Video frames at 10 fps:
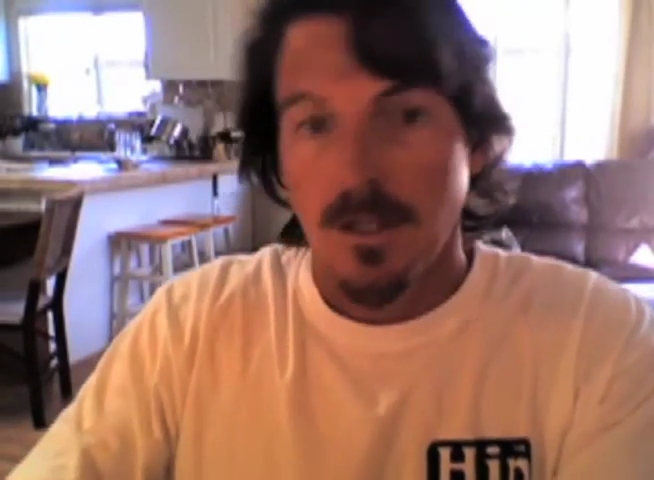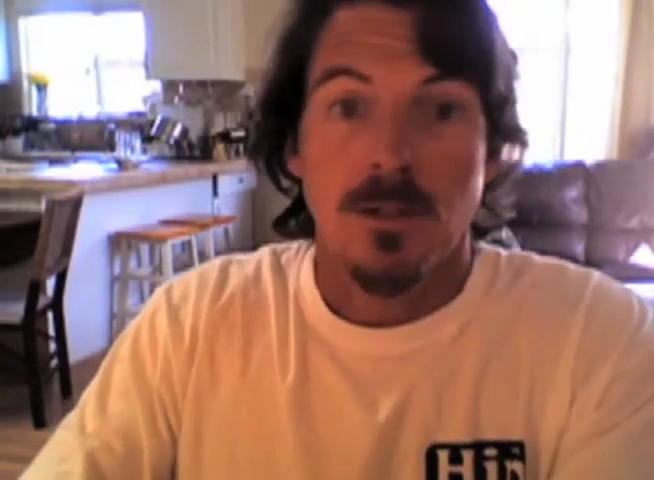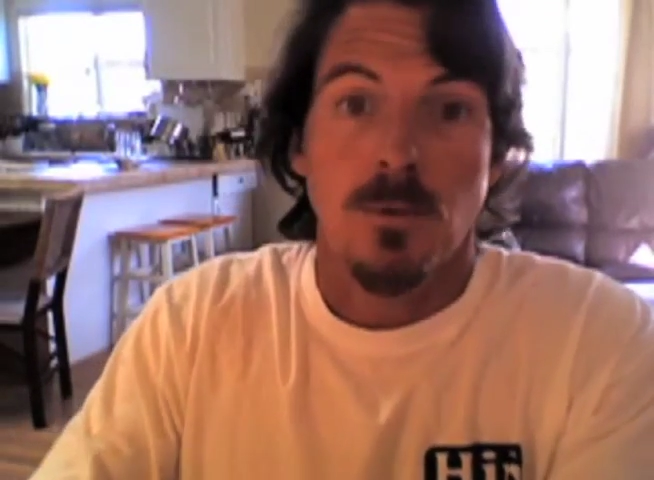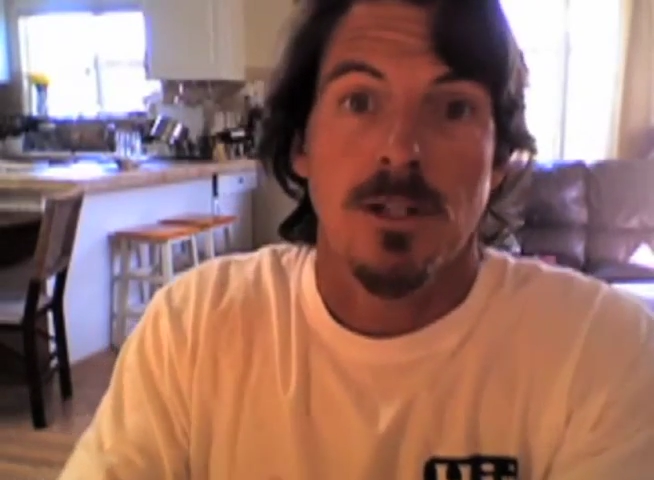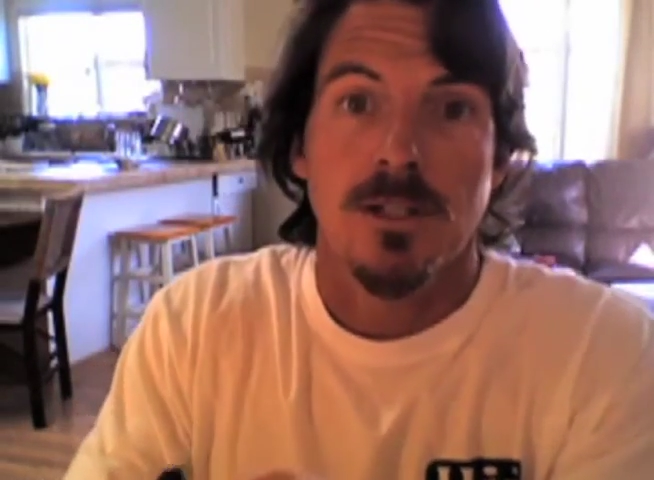
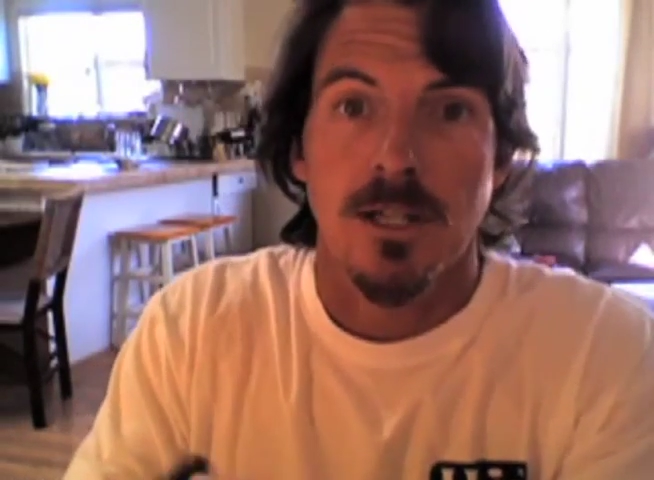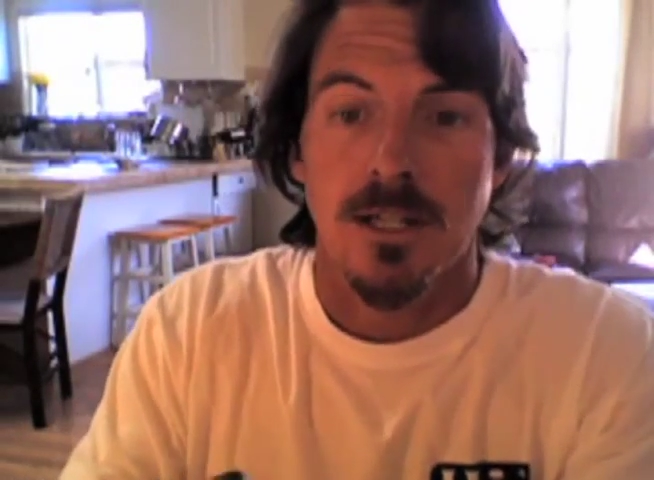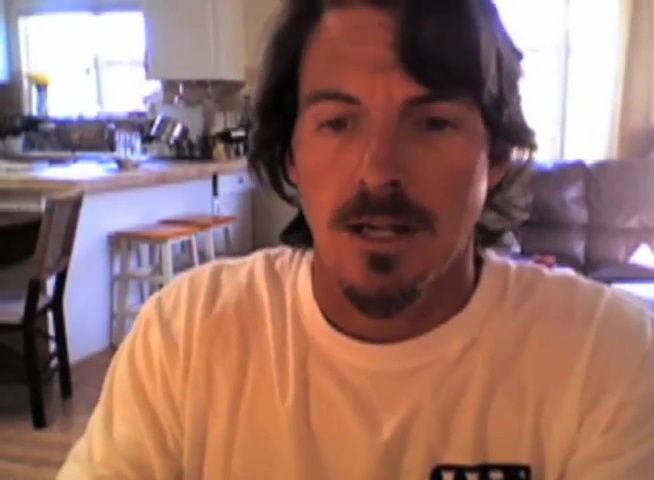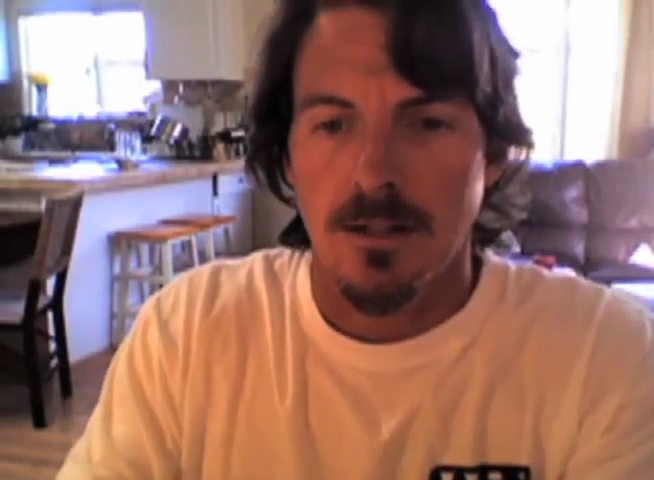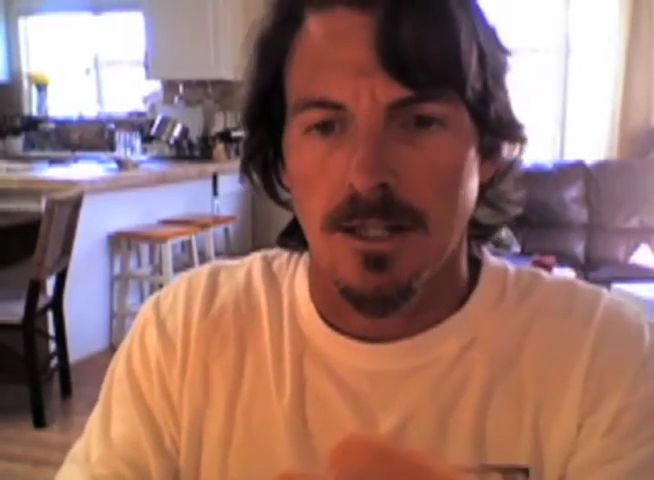That's why it's
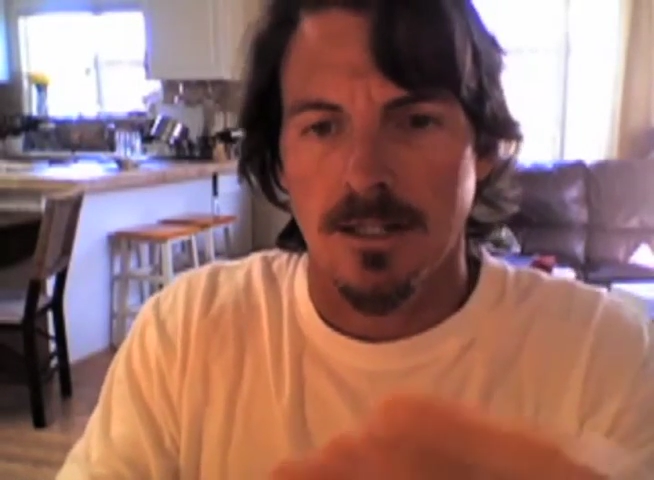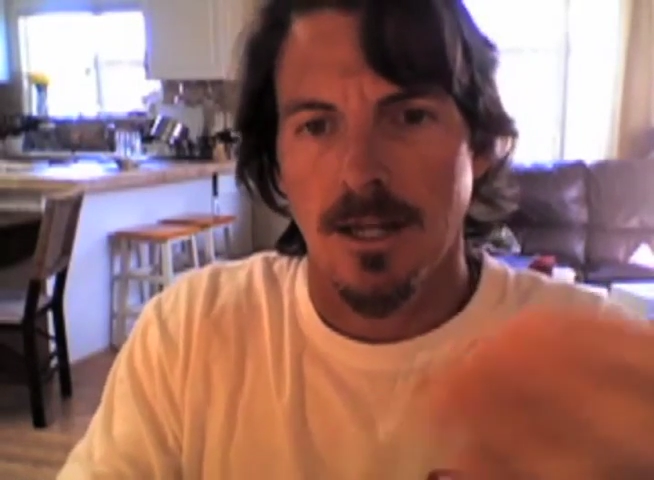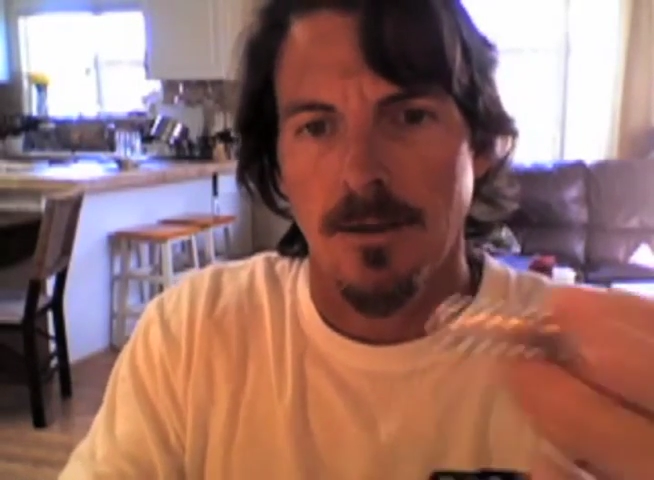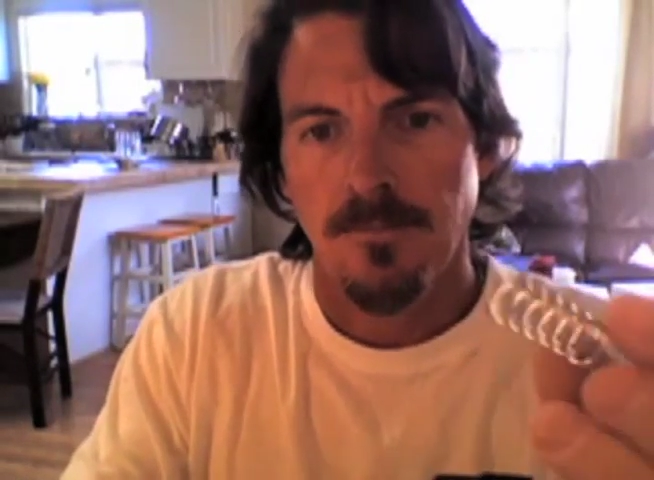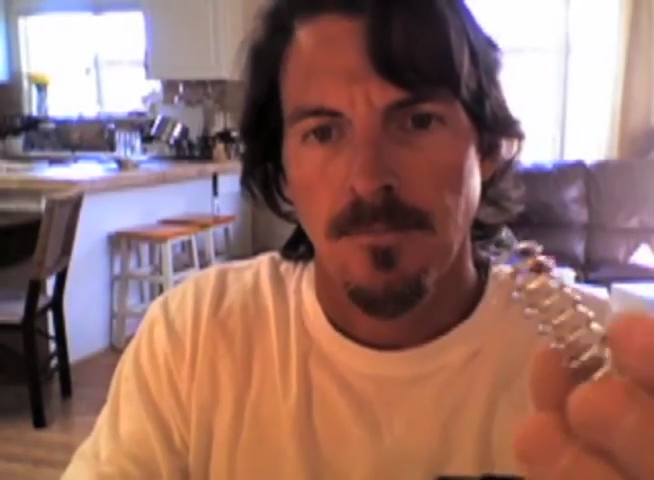sticking out like
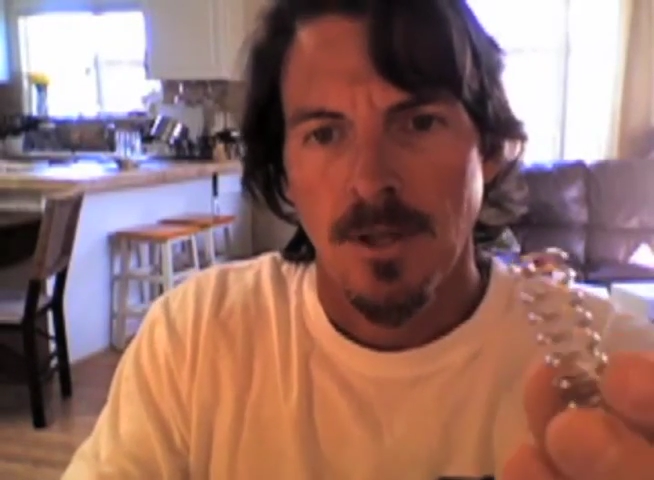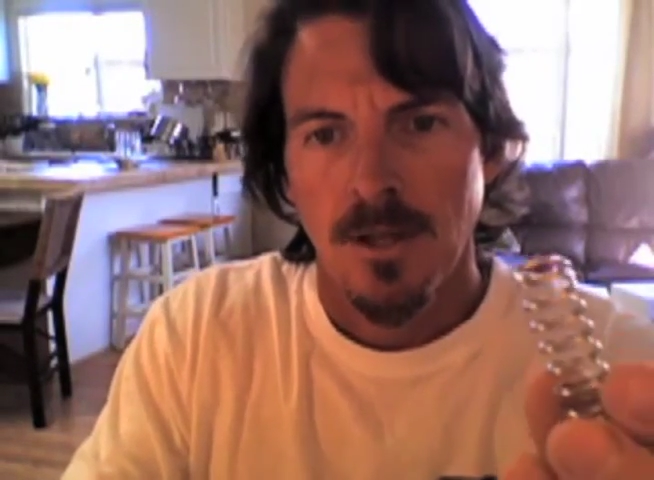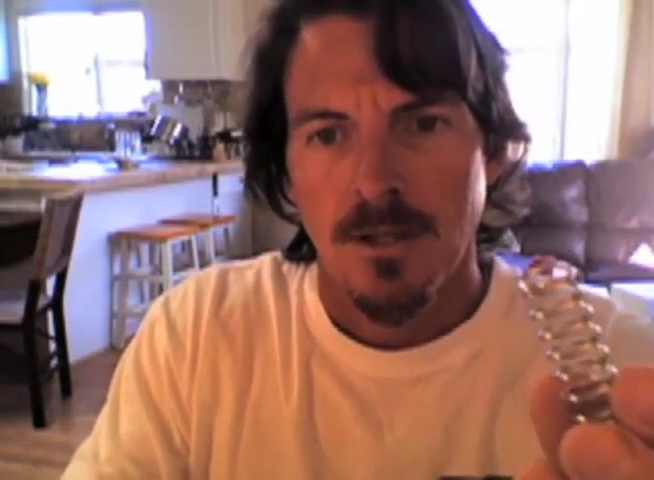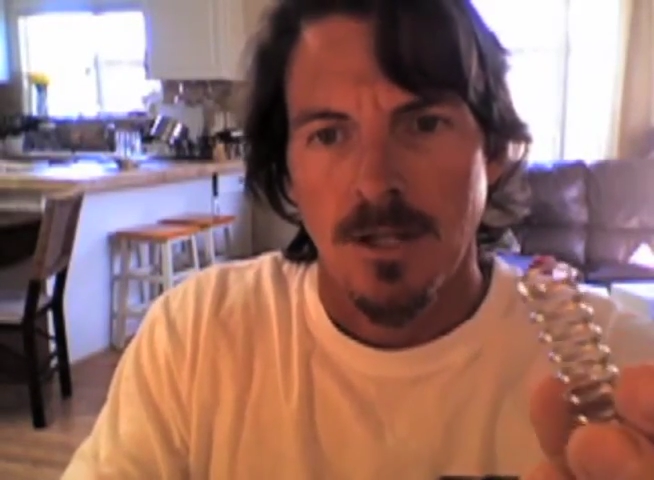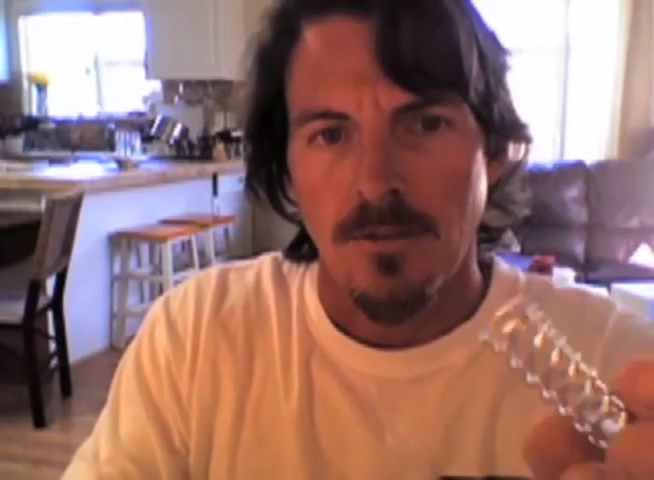that.
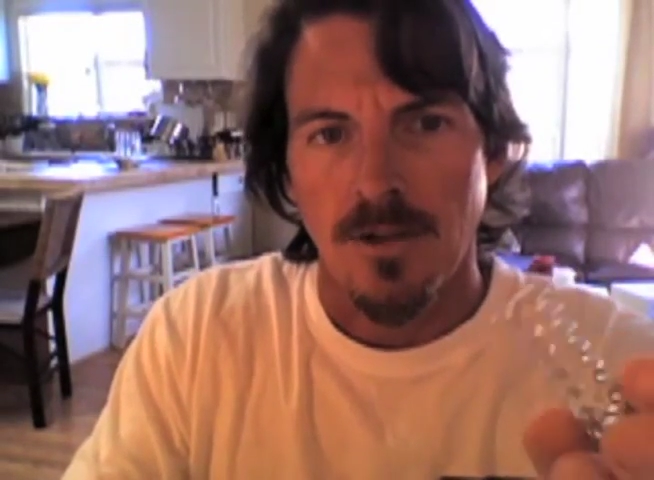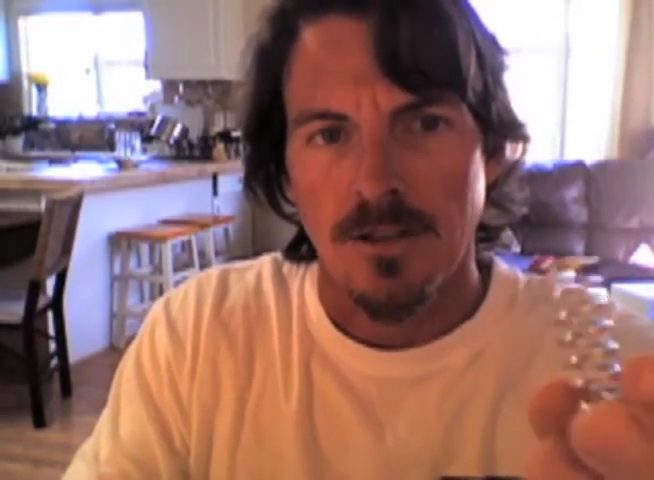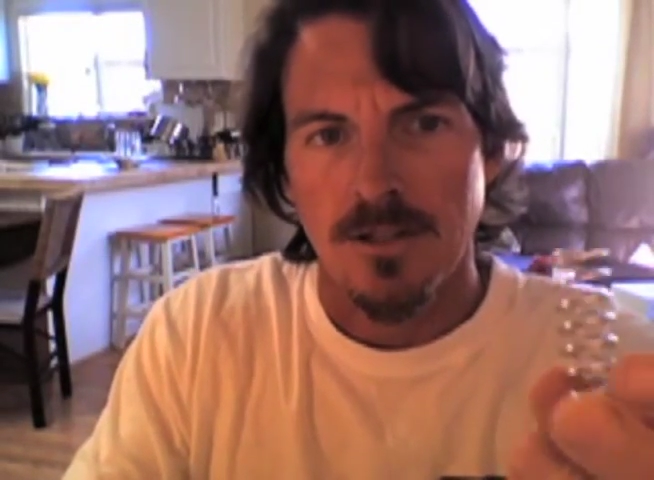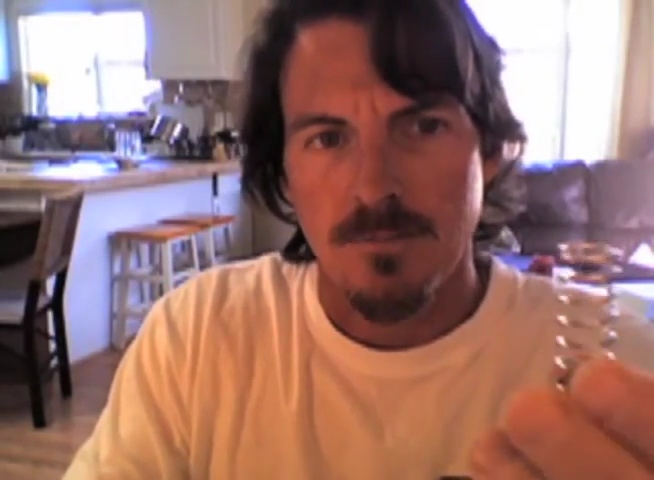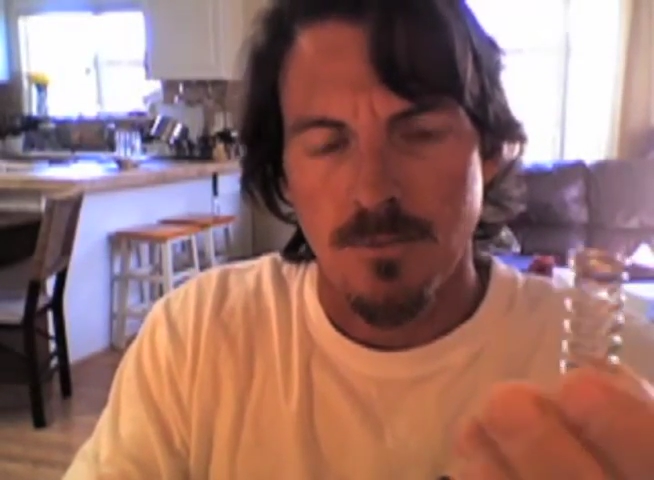Now you've
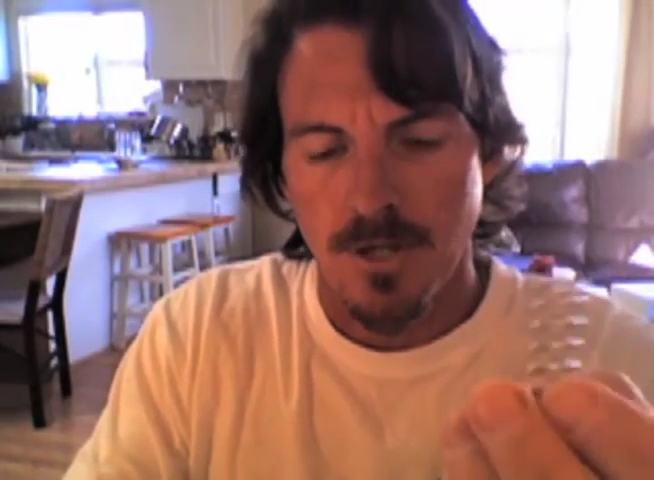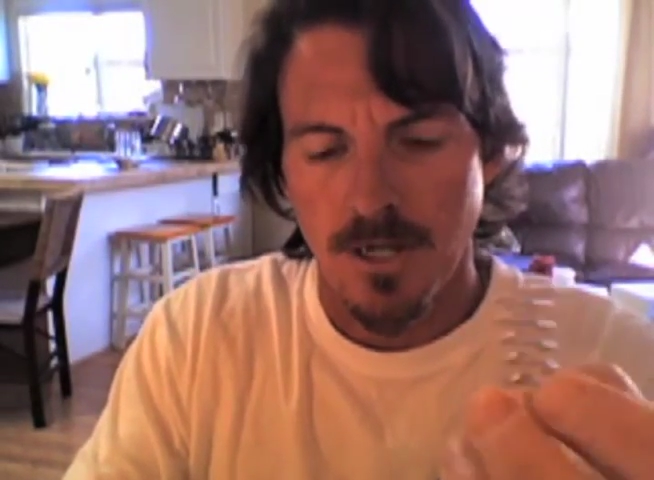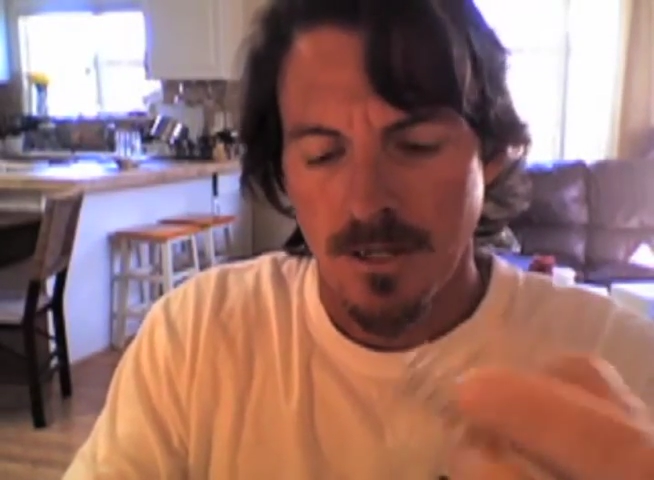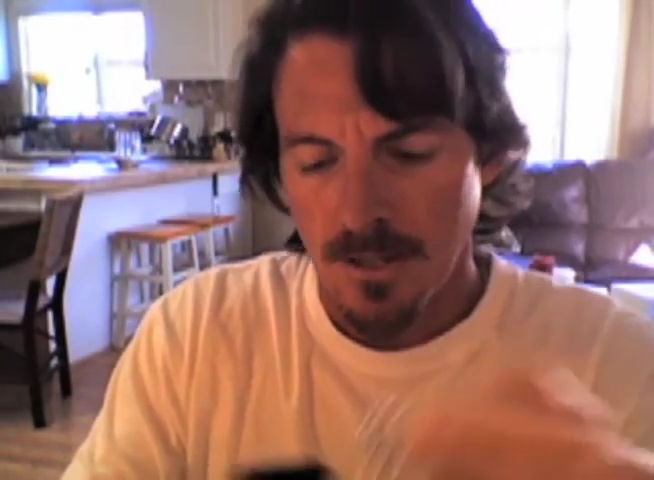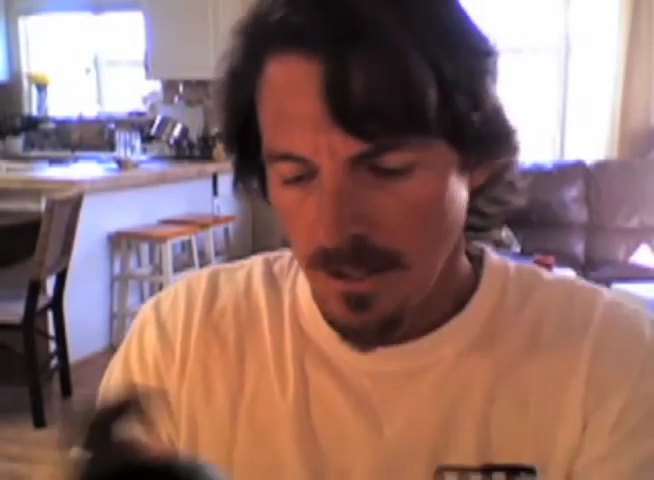got the
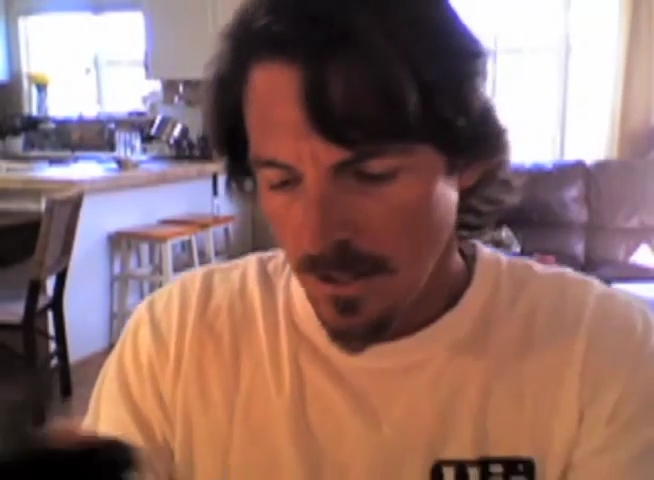spring.